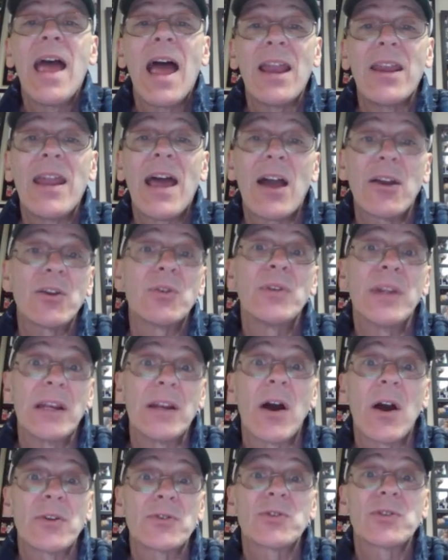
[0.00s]
And now you need
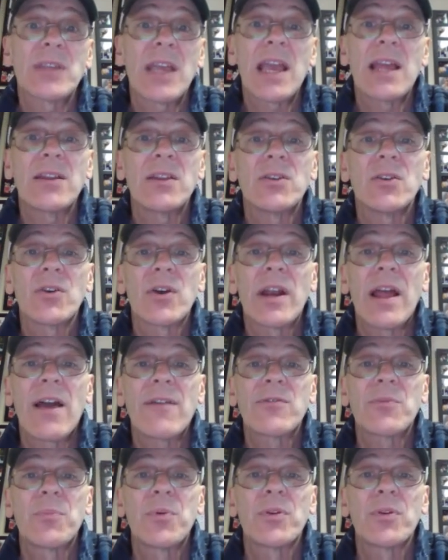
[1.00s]
to understand that you're going to
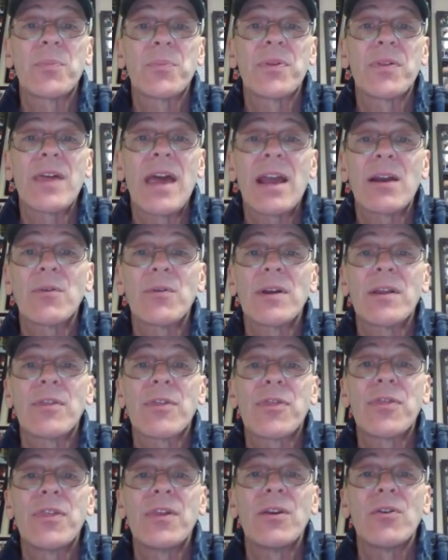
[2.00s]
have to put the Pythagorean
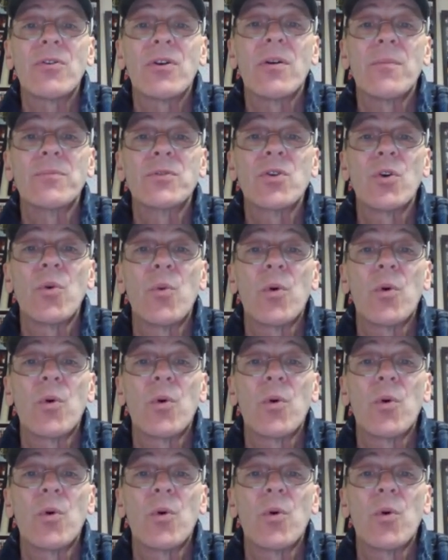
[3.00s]
theorem to